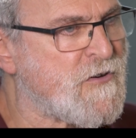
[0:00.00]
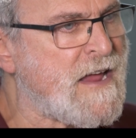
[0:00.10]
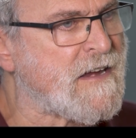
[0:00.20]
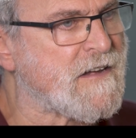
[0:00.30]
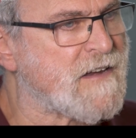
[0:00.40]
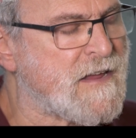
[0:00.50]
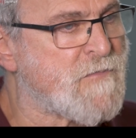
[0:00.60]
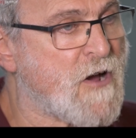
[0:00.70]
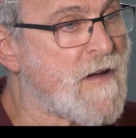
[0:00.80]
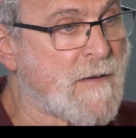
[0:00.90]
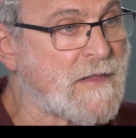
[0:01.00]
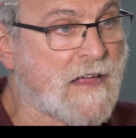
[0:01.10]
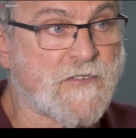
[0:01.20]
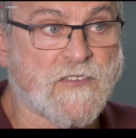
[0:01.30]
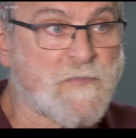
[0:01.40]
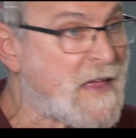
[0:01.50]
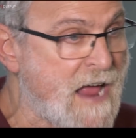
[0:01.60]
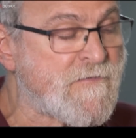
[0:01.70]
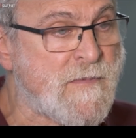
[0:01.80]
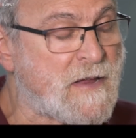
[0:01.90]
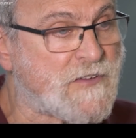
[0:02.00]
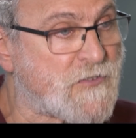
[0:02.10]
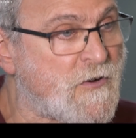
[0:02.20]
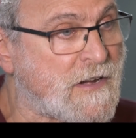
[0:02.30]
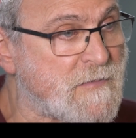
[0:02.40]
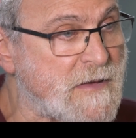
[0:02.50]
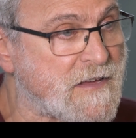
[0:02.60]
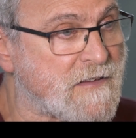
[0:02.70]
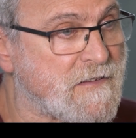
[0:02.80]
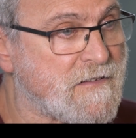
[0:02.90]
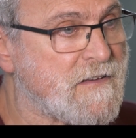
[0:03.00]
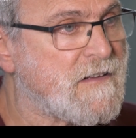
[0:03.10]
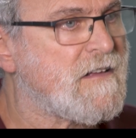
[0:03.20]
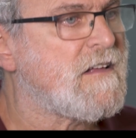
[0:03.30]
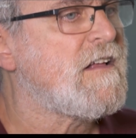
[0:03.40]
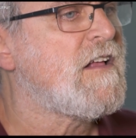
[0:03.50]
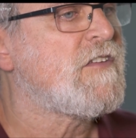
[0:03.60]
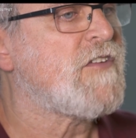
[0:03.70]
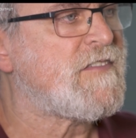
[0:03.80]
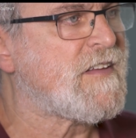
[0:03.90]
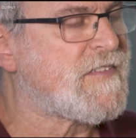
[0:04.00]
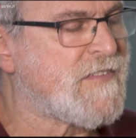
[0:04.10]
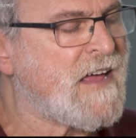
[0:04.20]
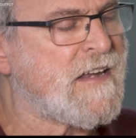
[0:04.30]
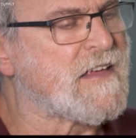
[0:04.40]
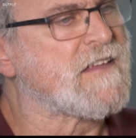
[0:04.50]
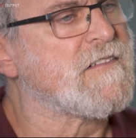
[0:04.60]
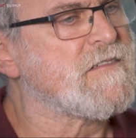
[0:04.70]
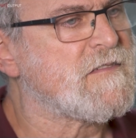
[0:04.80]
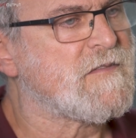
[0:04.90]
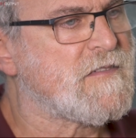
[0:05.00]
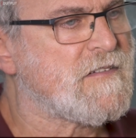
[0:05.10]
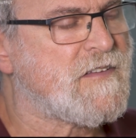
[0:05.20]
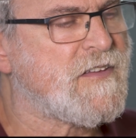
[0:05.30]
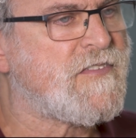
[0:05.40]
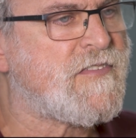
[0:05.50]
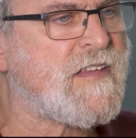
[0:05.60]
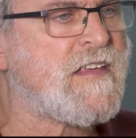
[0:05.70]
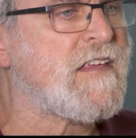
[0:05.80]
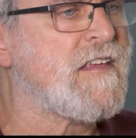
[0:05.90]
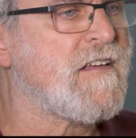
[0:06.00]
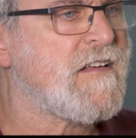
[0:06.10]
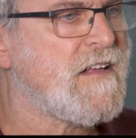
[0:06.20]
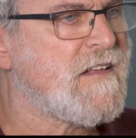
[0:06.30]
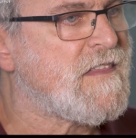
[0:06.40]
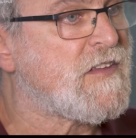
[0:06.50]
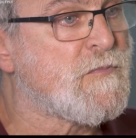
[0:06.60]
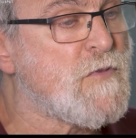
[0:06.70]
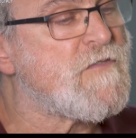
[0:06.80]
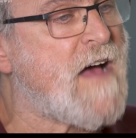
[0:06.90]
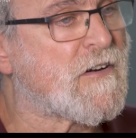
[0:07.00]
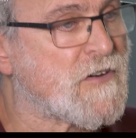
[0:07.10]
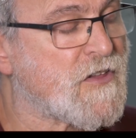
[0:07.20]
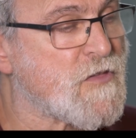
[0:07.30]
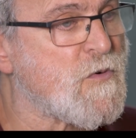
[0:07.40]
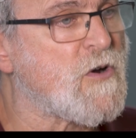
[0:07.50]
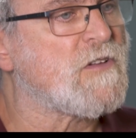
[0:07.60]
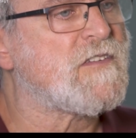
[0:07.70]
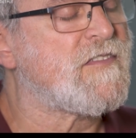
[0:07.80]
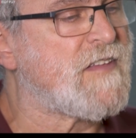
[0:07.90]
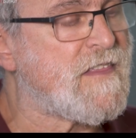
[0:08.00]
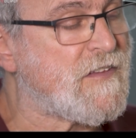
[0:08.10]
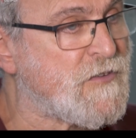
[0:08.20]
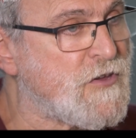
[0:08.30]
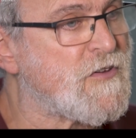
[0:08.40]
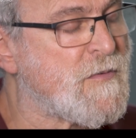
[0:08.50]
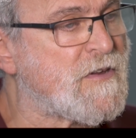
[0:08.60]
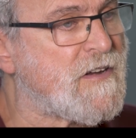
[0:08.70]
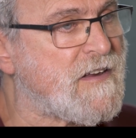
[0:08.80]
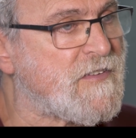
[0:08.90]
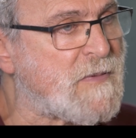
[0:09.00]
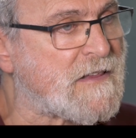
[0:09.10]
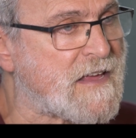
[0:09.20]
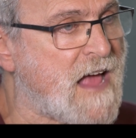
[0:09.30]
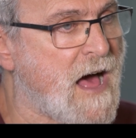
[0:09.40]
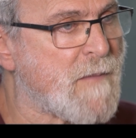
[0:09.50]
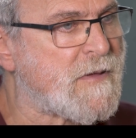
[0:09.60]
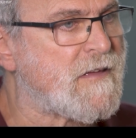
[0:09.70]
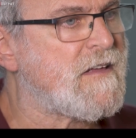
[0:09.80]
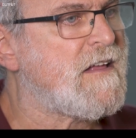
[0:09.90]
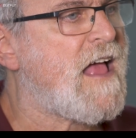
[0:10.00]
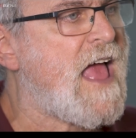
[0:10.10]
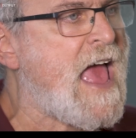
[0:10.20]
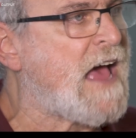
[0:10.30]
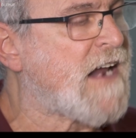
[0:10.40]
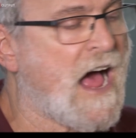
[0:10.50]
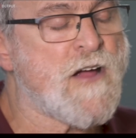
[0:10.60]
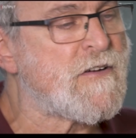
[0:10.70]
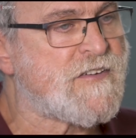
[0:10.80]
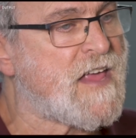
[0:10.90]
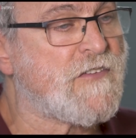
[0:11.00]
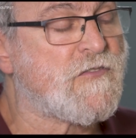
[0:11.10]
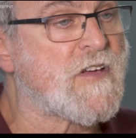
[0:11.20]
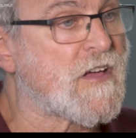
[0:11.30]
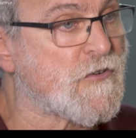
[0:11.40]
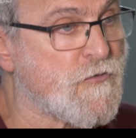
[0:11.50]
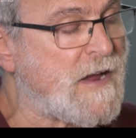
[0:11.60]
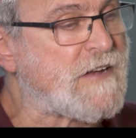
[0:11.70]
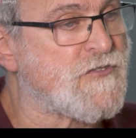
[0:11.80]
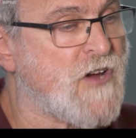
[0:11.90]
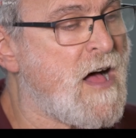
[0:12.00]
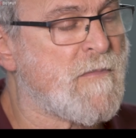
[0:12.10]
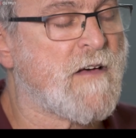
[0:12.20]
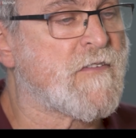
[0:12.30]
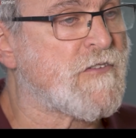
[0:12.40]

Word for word: trained in programming languages, but everybody's going to be. So it's exciting to see this move out into the world, to see these new communities building up. And IOHK is doing a great job of